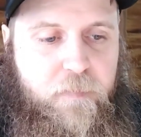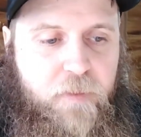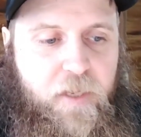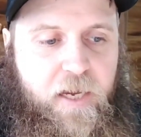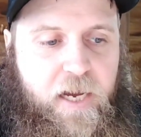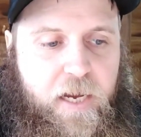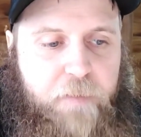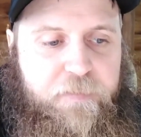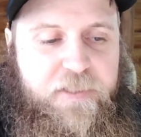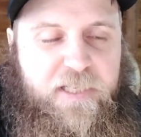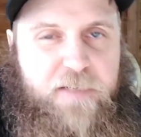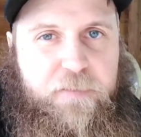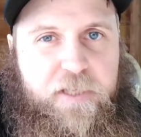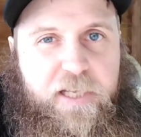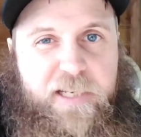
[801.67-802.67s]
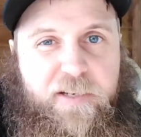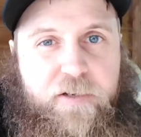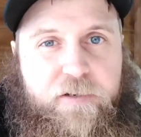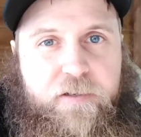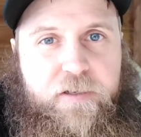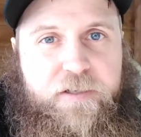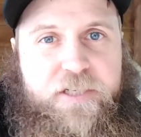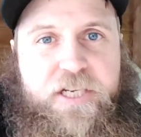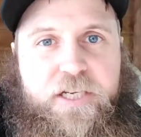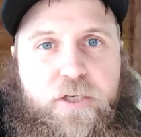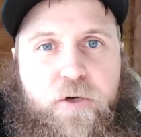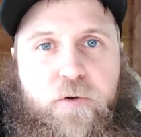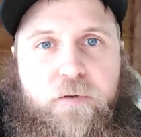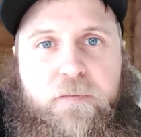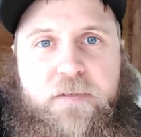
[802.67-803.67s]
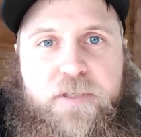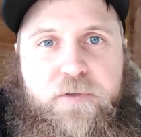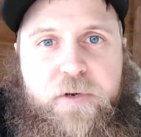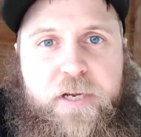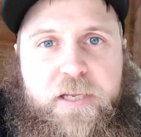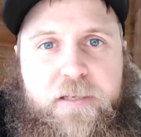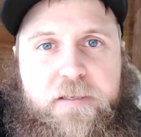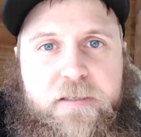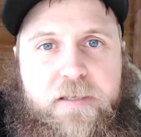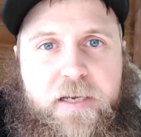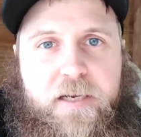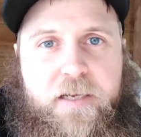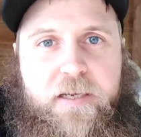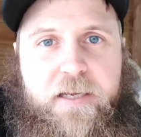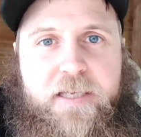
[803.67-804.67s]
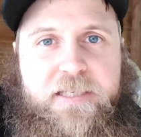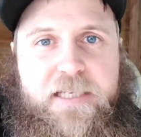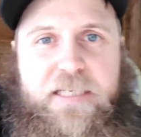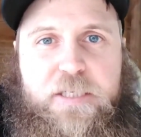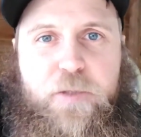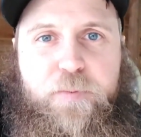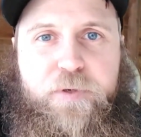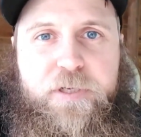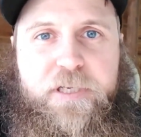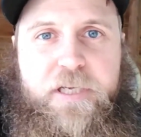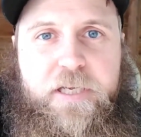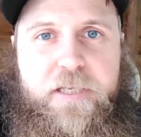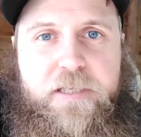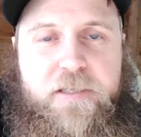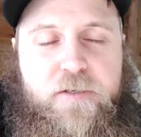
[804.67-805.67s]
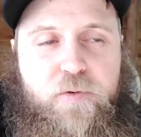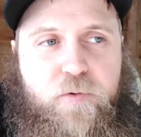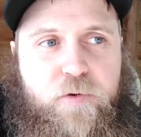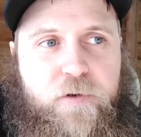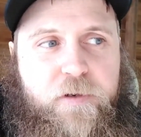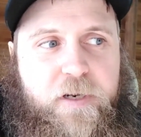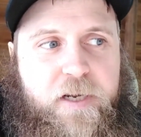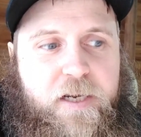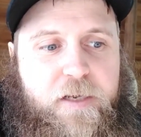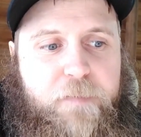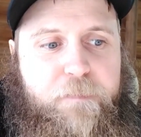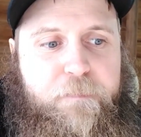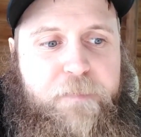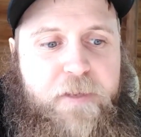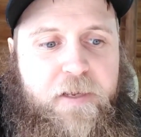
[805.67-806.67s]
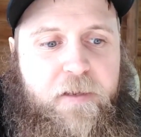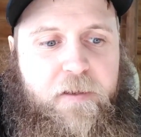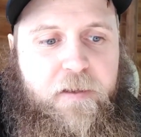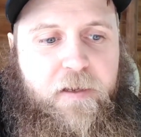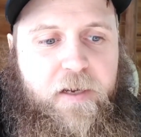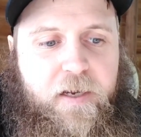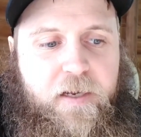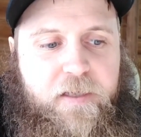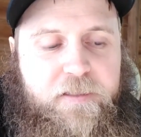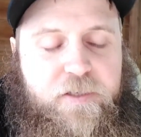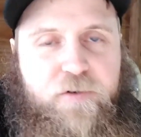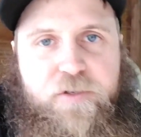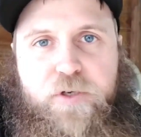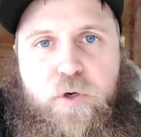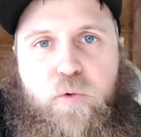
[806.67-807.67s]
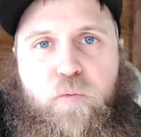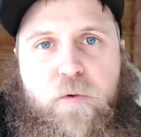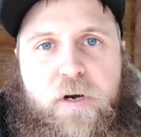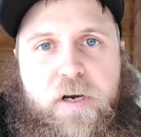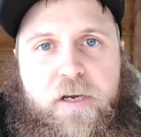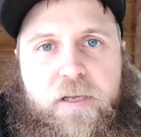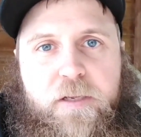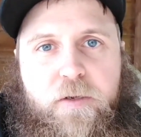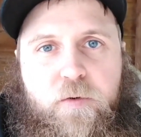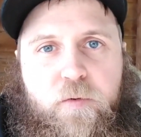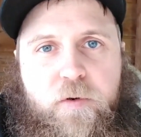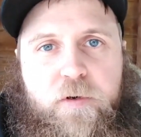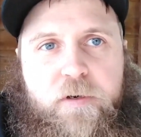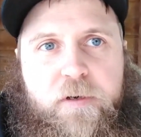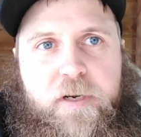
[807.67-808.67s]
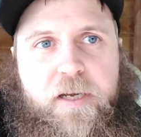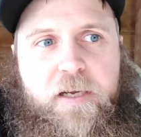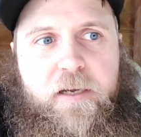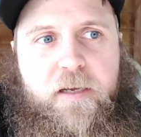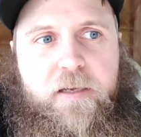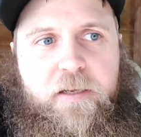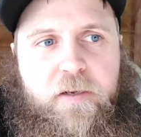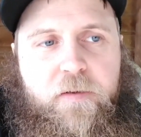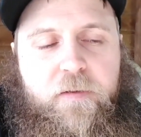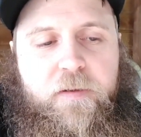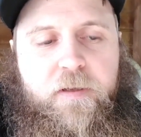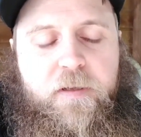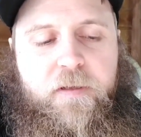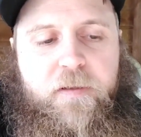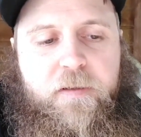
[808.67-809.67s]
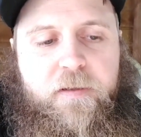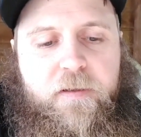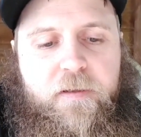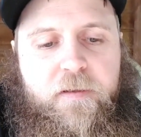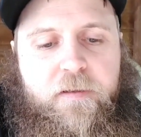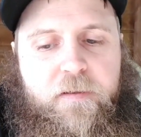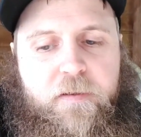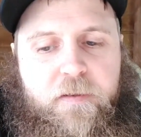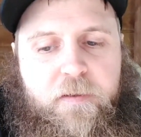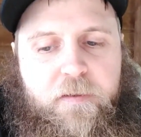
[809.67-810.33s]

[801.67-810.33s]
This is going to be like your Chico strains, SD Super Yeast, or 001, or the